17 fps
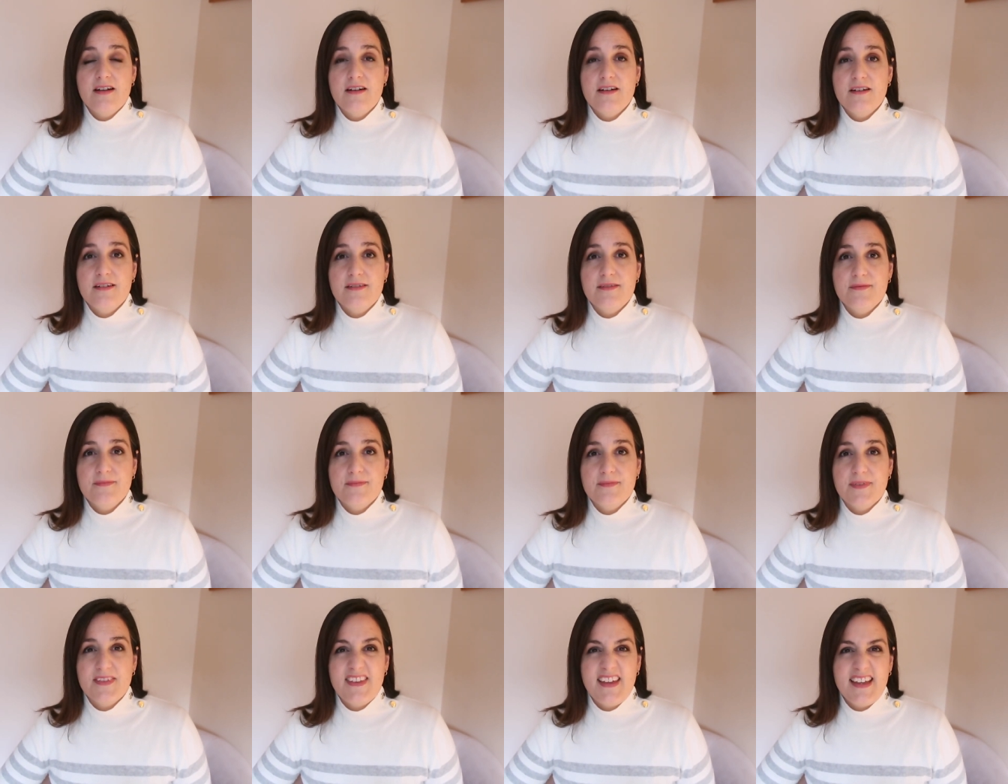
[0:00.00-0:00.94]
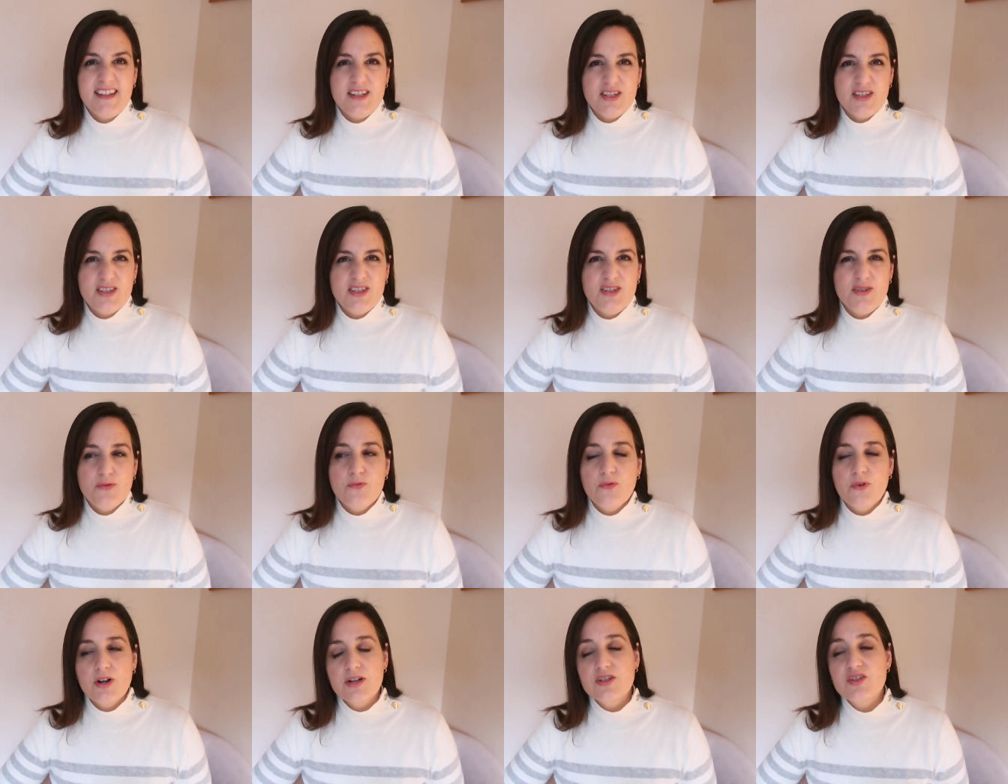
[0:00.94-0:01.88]
and that you
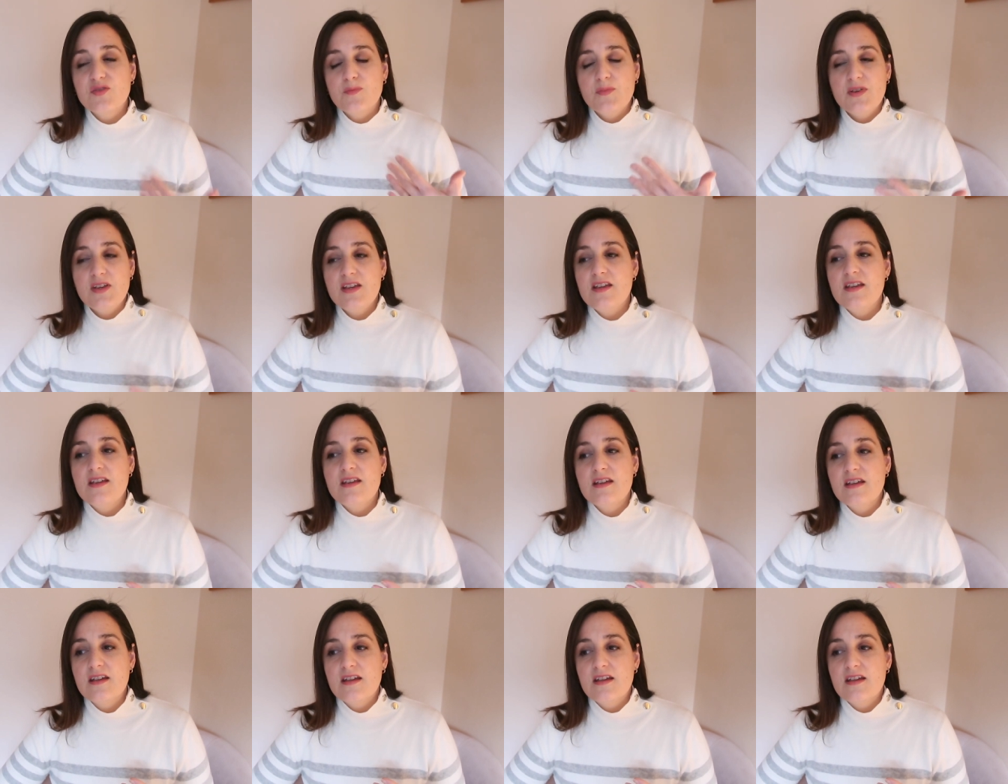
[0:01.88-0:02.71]
work to be